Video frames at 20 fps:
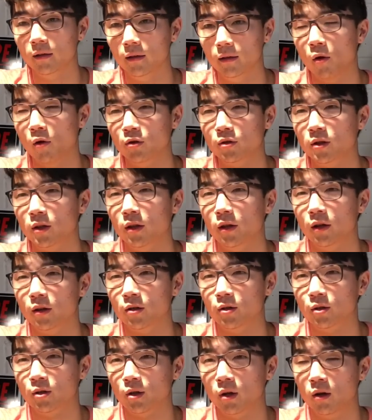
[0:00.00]
most of their
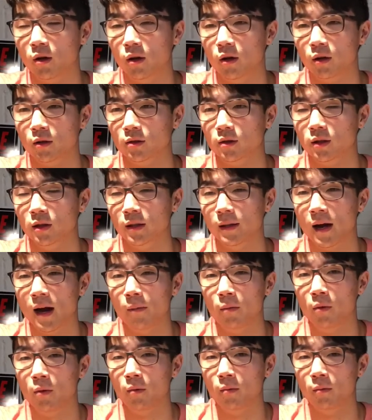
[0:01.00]
songs in the
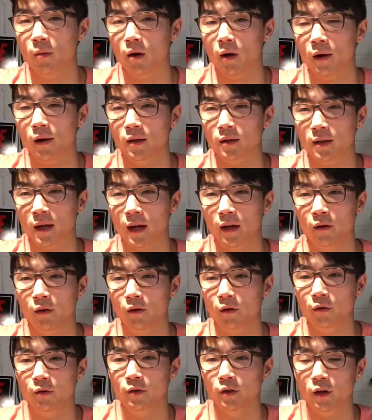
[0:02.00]
album are
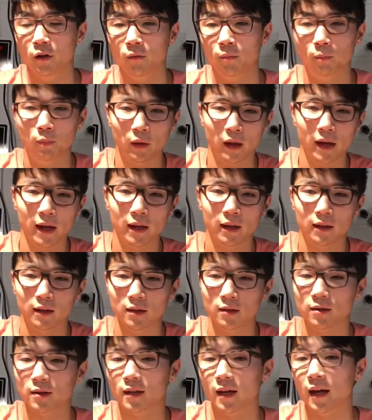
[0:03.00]
entitled, blank
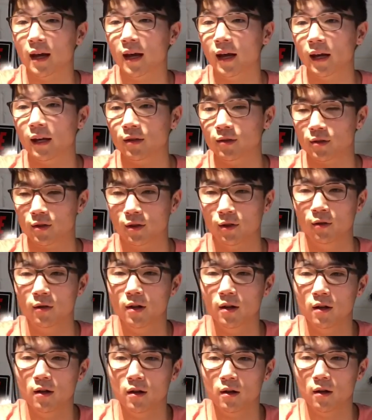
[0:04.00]
is gay. So
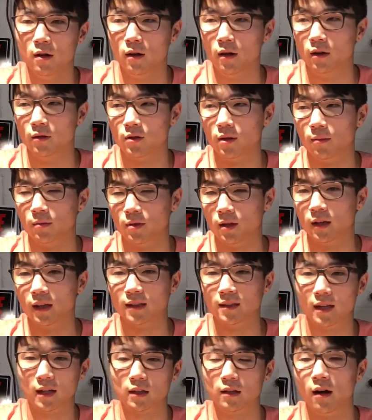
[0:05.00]
songs
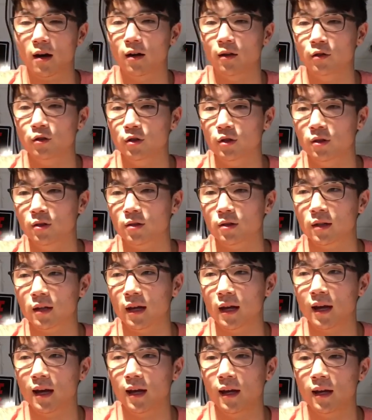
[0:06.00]
like Technology is
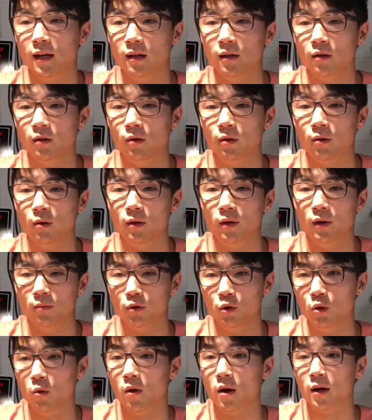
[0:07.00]
Gay, or
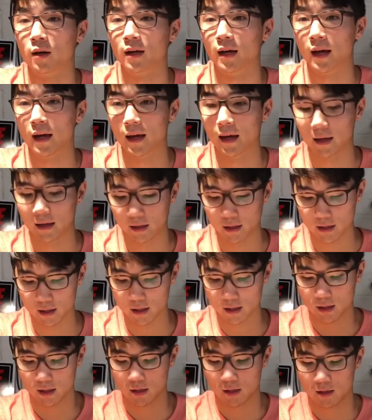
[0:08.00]
You Are Gay,
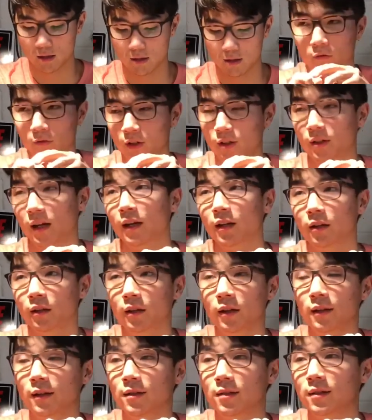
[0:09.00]

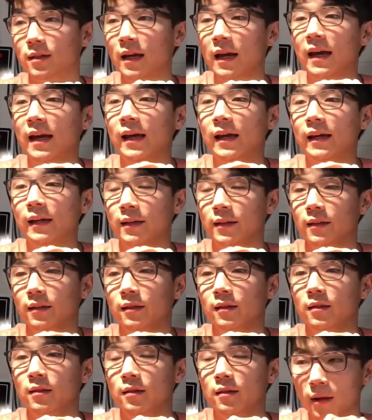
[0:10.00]
Recycling is Gay.
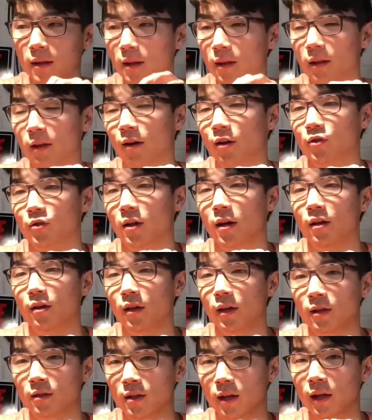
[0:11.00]
And then they also had
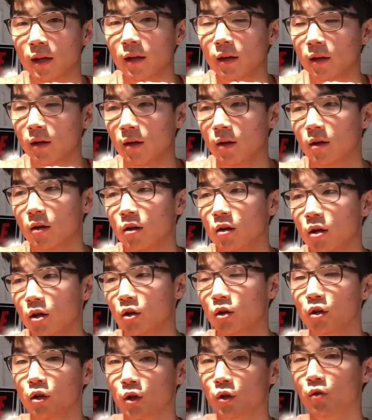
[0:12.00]
things like
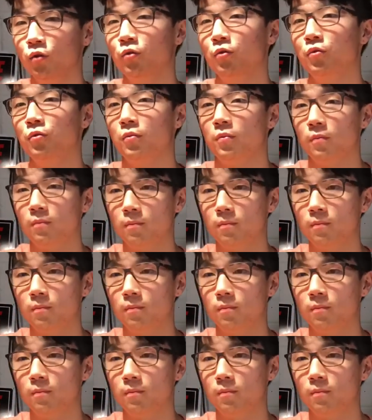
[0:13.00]
You're